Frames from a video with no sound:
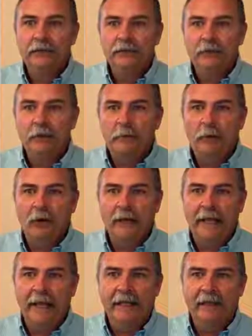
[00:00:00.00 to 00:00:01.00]
This report
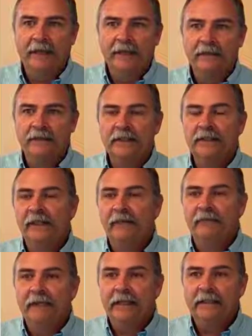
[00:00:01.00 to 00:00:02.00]
analyzes the
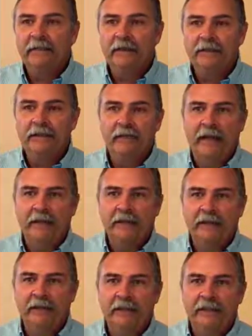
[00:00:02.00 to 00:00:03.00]
effectiveness of
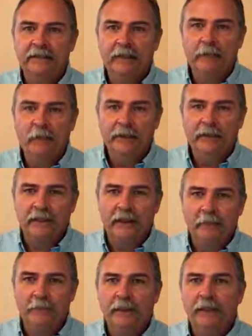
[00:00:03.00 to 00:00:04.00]
activities in a boys'
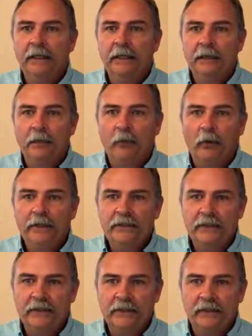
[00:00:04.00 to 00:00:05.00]
club. The boys
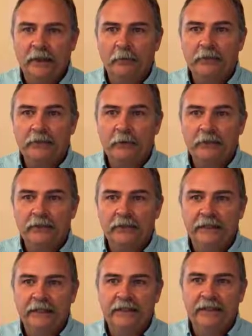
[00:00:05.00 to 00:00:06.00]
in this club were special
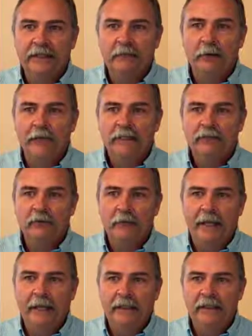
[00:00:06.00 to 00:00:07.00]
needs and they range from
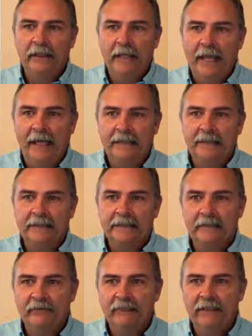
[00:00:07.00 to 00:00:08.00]
8 to
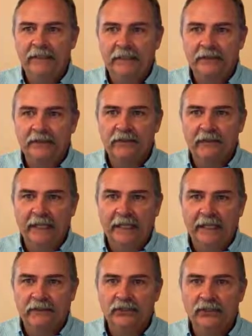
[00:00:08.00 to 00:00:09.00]
17 years of
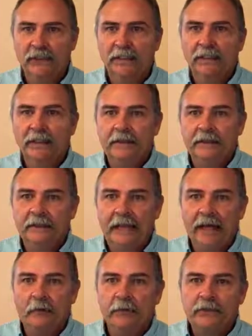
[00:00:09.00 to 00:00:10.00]
age. The
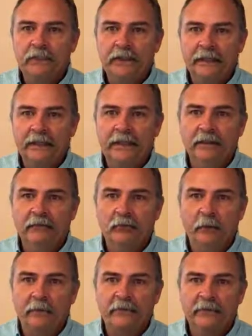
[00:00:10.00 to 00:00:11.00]
data was collected in the
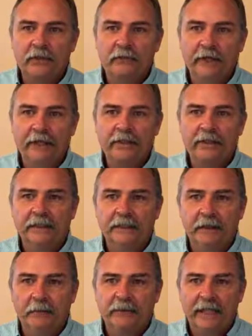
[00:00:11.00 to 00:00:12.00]
form of surveys,
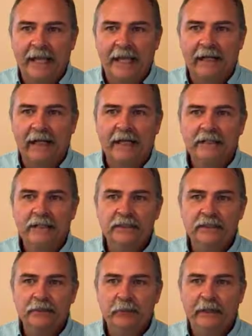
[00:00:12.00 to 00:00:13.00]
then it was analyzed and
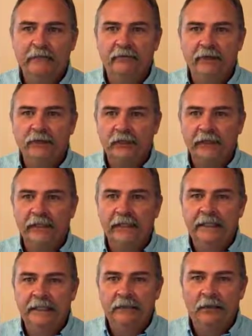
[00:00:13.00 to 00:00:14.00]
displayed visually
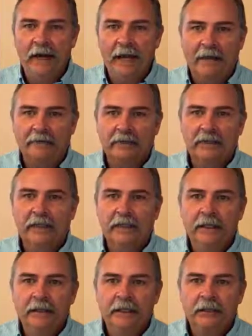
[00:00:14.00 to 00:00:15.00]
in graphs.
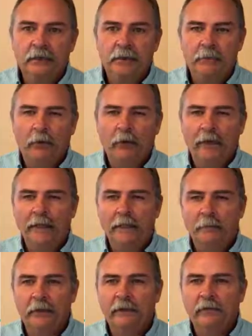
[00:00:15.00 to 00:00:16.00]
This report and the
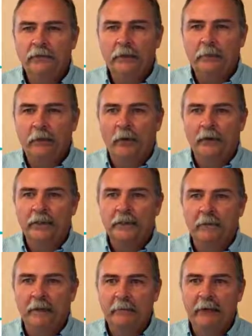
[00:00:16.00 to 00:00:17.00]
previous report
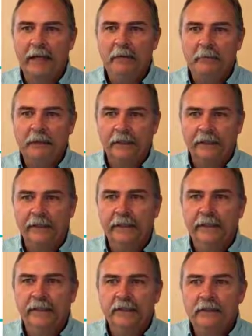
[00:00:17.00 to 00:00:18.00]
display my ability
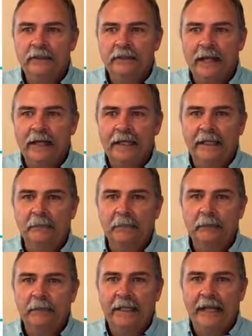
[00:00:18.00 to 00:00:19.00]
to design and
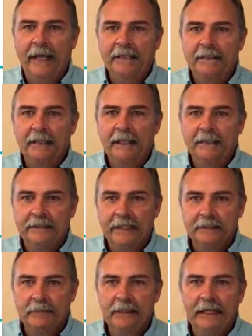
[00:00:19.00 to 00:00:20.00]
implement
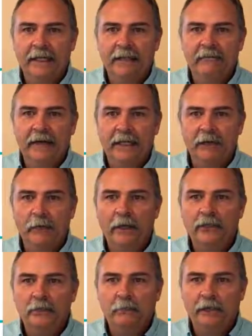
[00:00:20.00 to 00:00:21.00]
assessment and
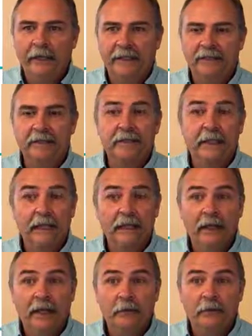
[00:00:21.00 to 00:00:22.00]
evaluation plans that
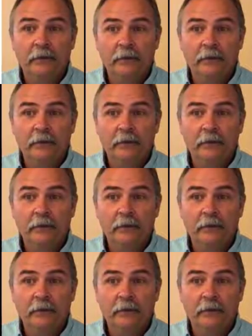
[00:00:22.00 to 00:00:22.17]
align with